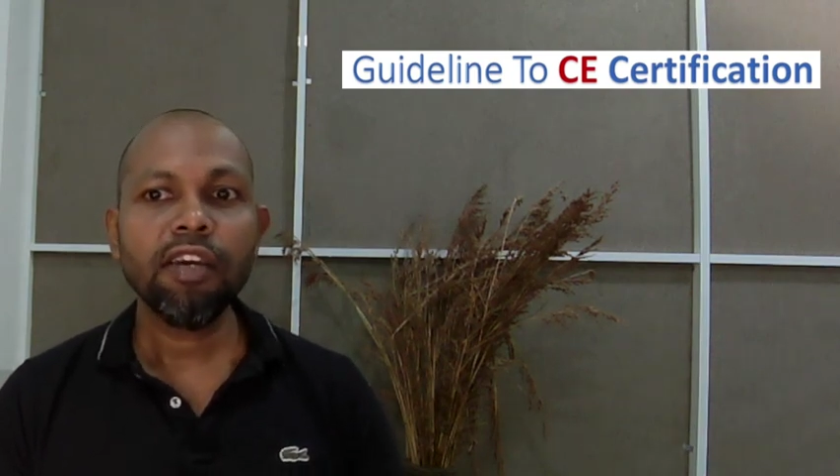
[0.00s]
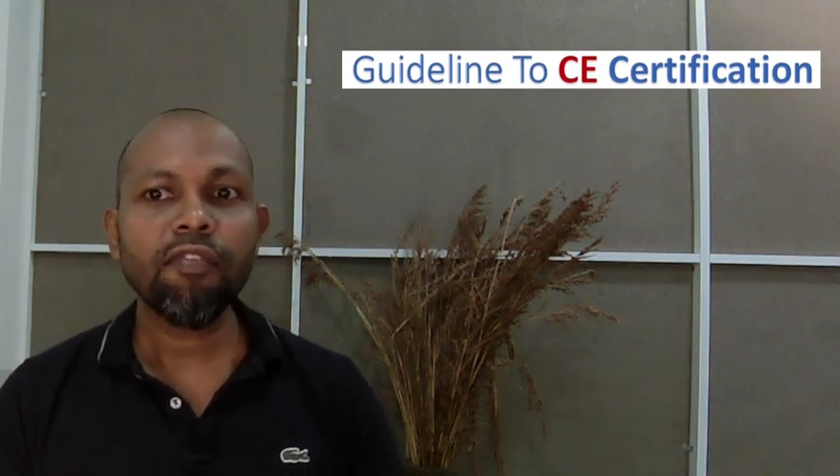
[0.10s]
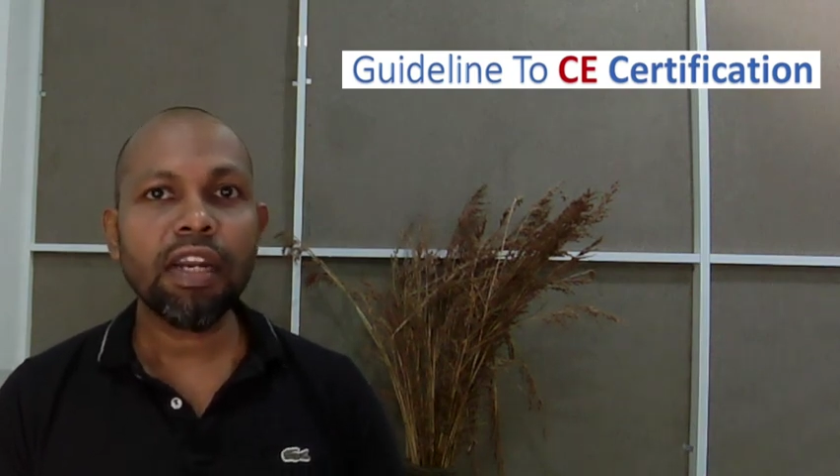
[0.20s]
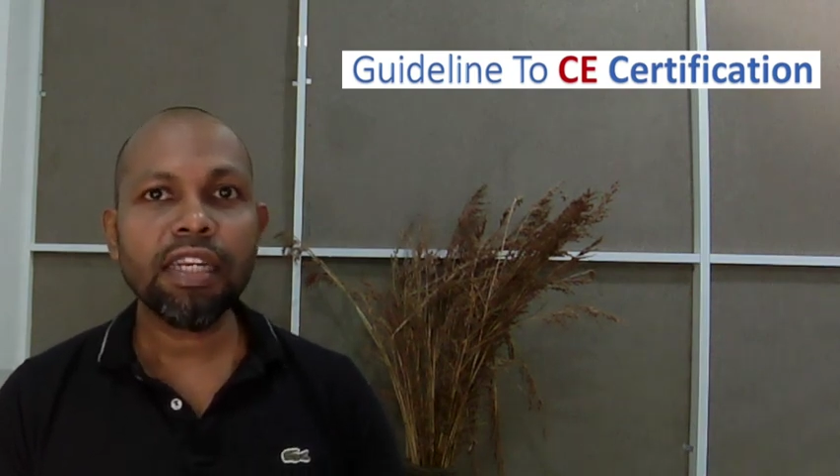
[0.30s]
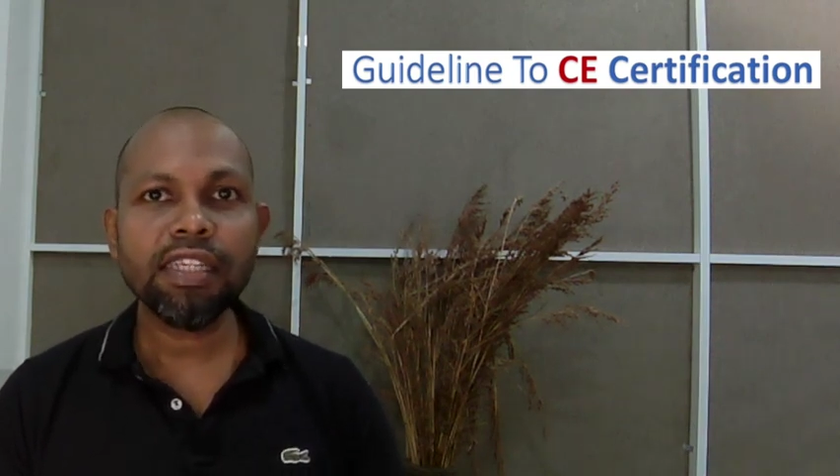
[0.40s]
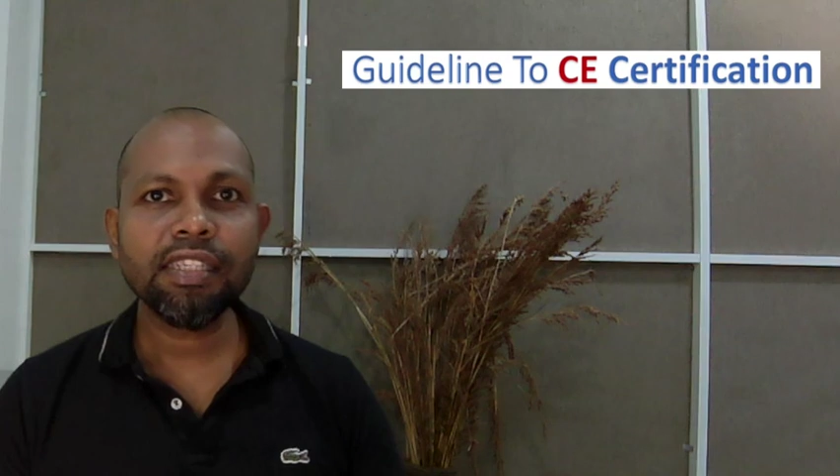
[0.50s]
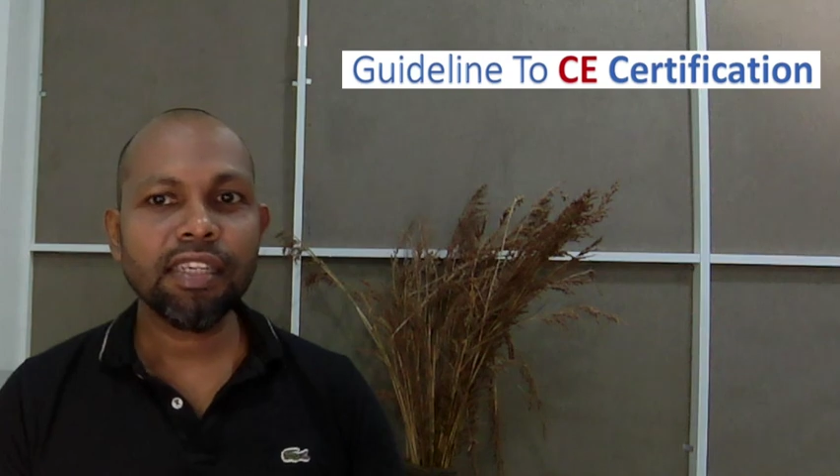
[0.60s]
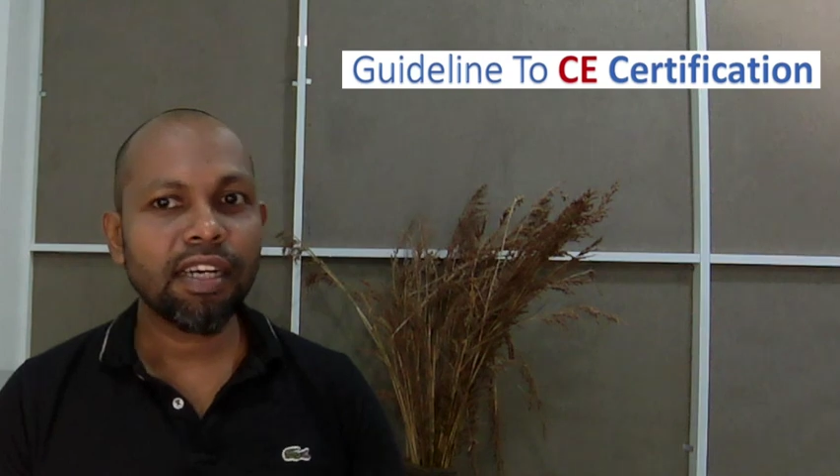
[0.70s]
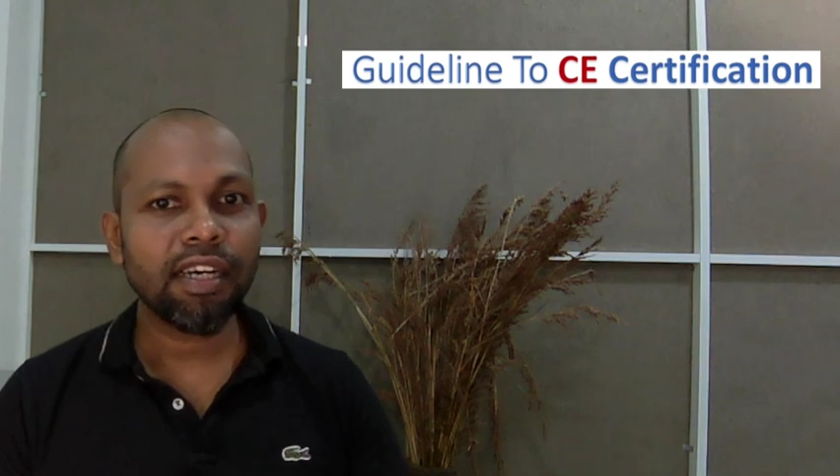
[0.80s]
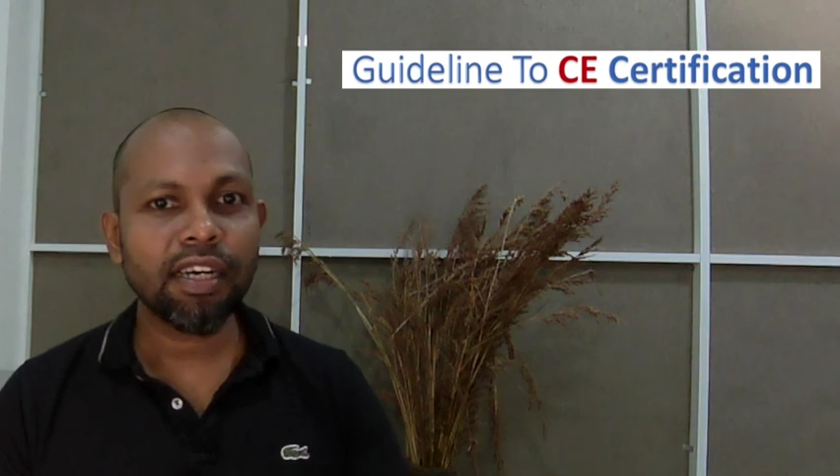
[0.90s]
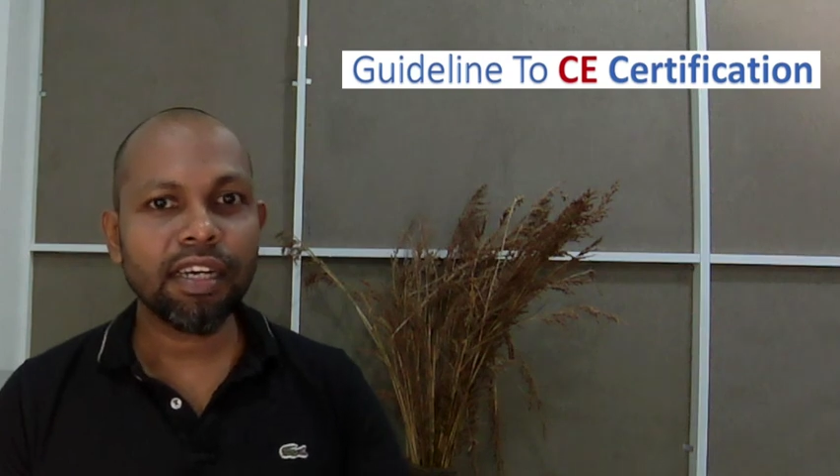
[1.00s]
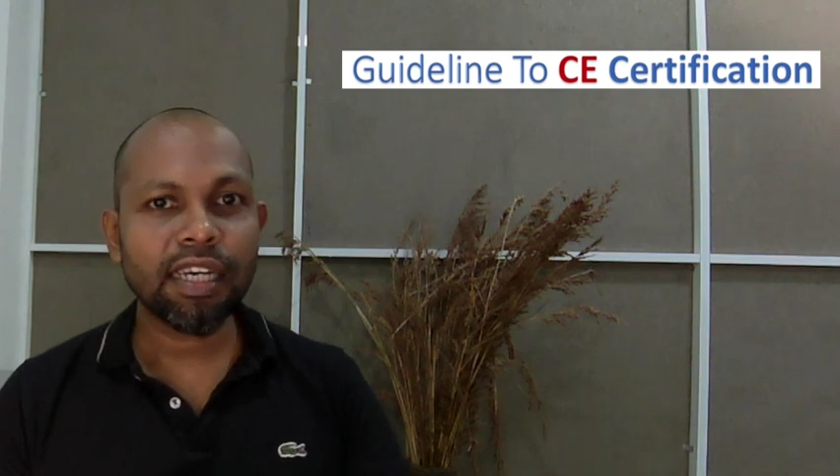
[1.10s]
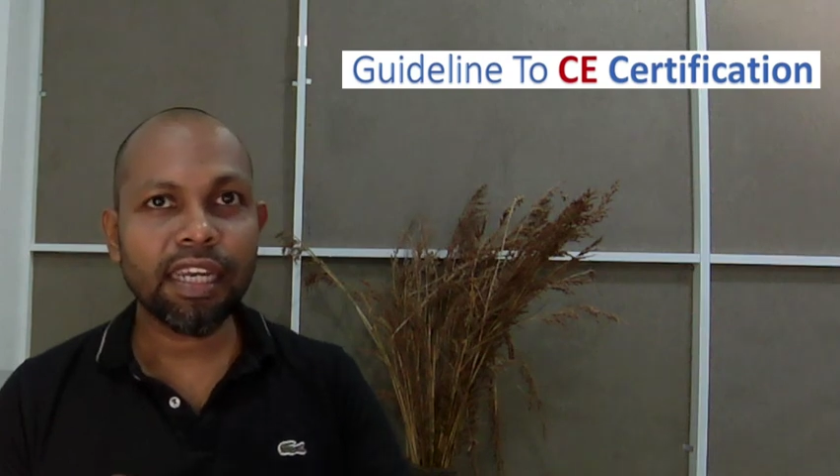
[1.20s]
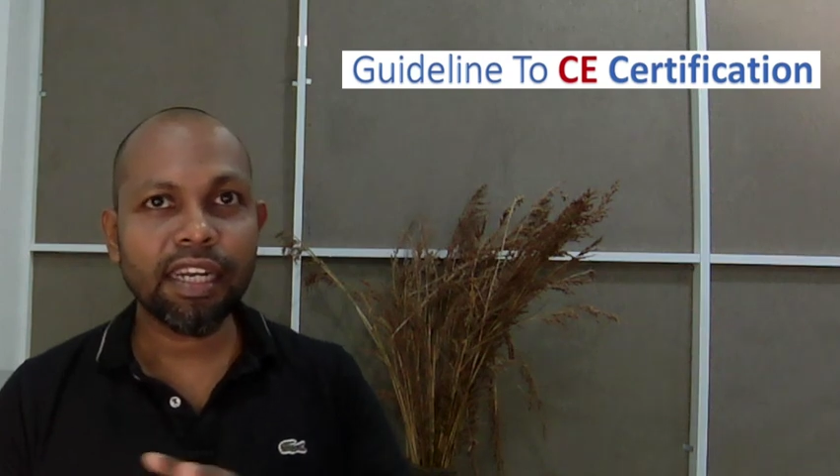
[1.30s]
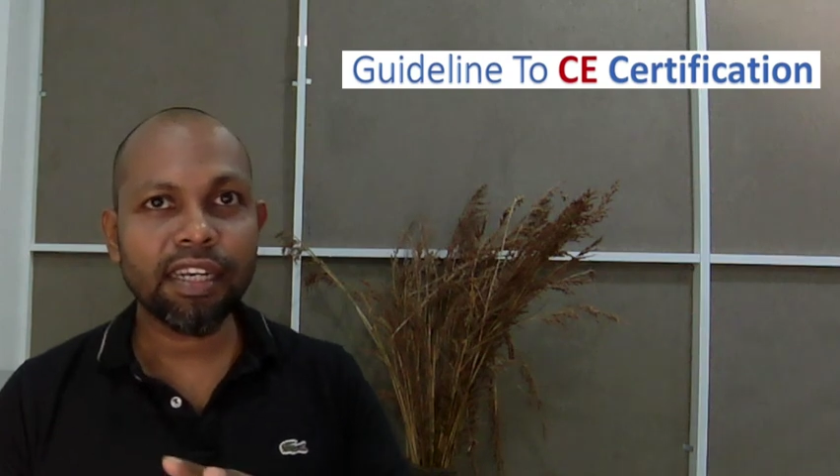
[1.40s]
One is
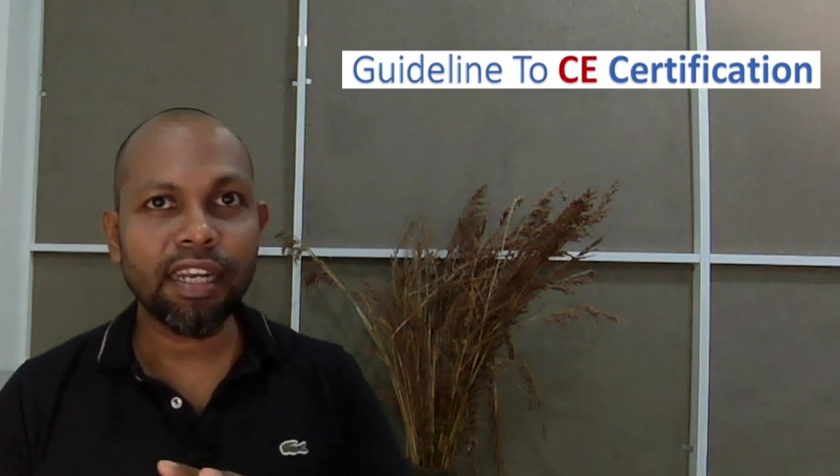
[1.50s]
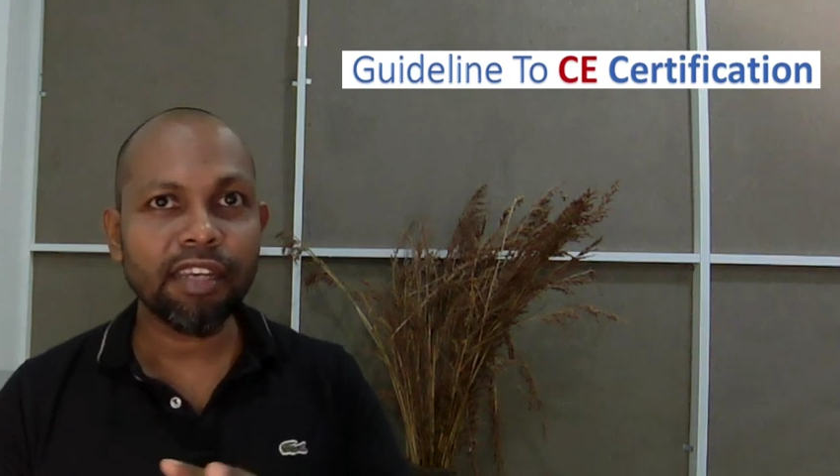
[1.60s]
correct,